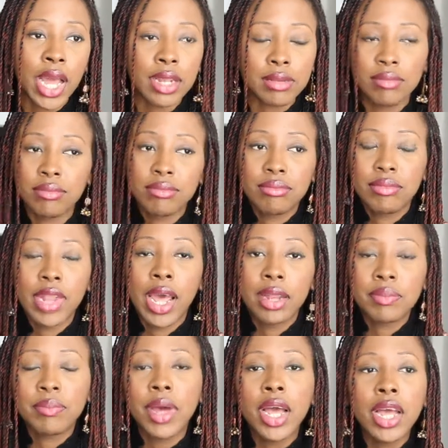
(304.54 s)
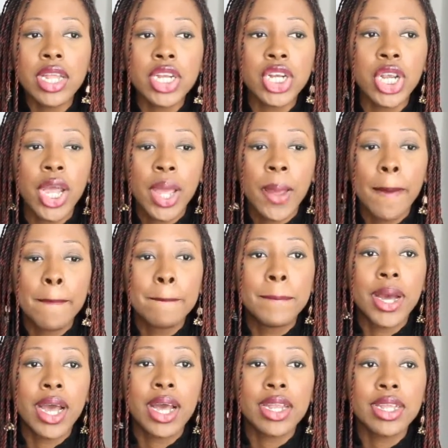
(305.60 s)
at that much
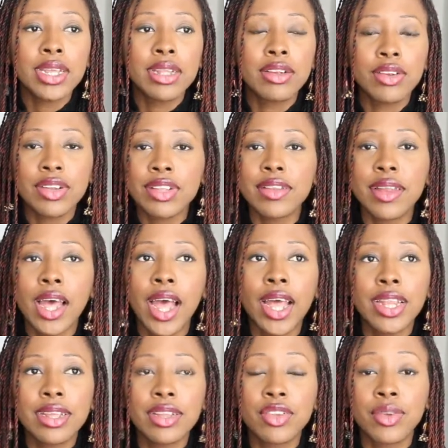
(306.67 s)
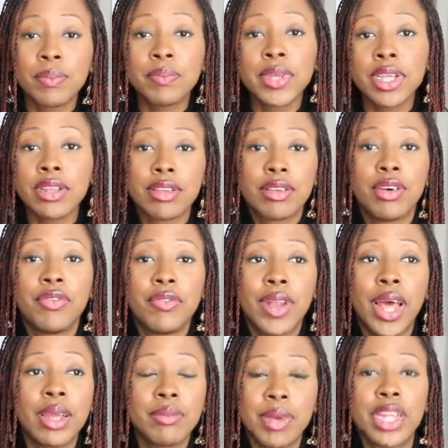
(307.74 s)
but it's just that it's a piece of
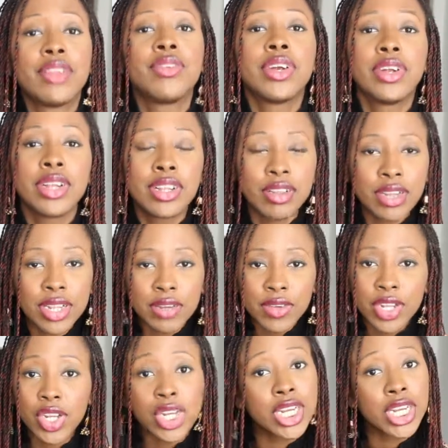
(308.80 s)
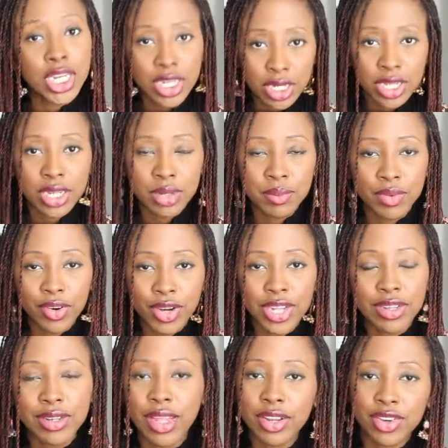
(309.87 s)
like material it's not even a jean anymore
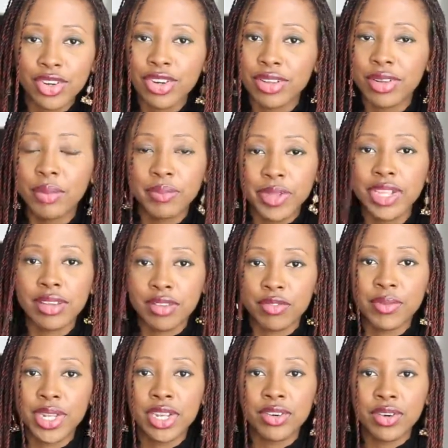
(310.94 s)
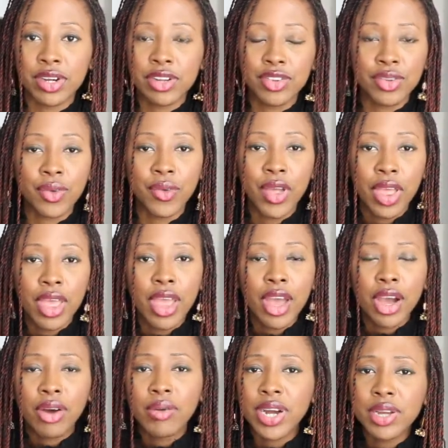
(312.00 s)
it's like just a piece of material so
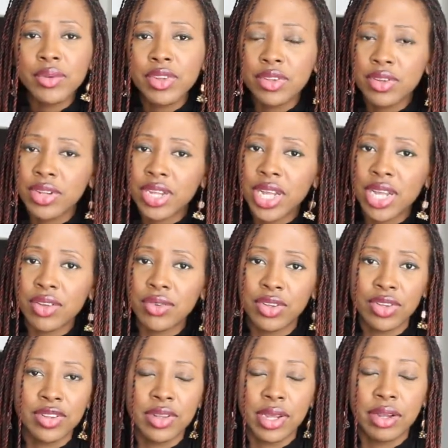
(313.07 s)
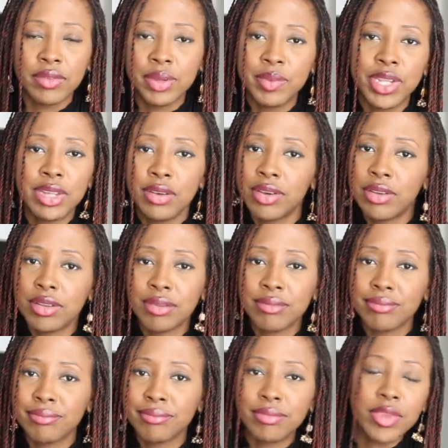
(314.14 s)
why would you do that to yourself i mean just
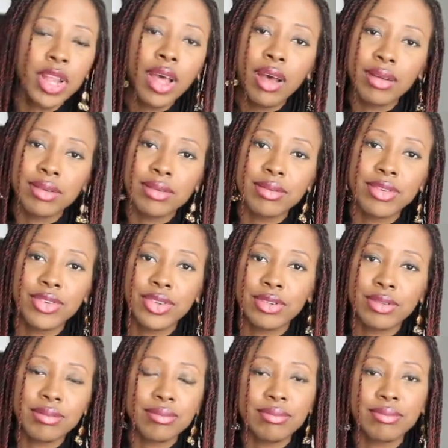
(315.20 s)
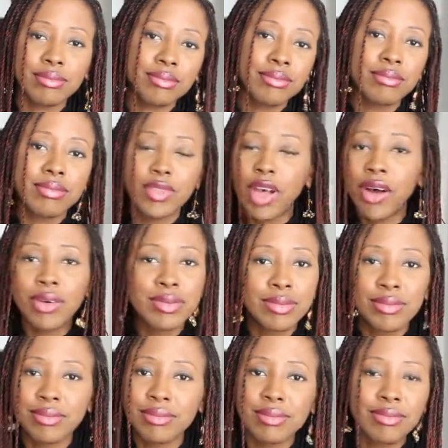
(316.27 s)
no just don't
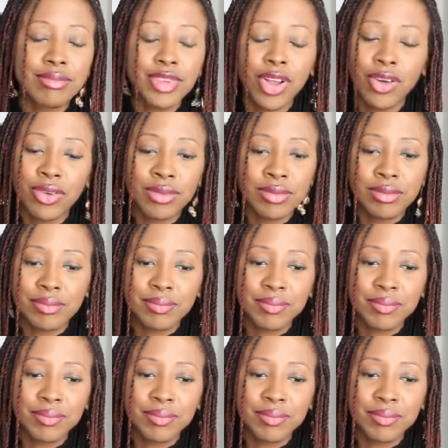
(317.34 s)
don't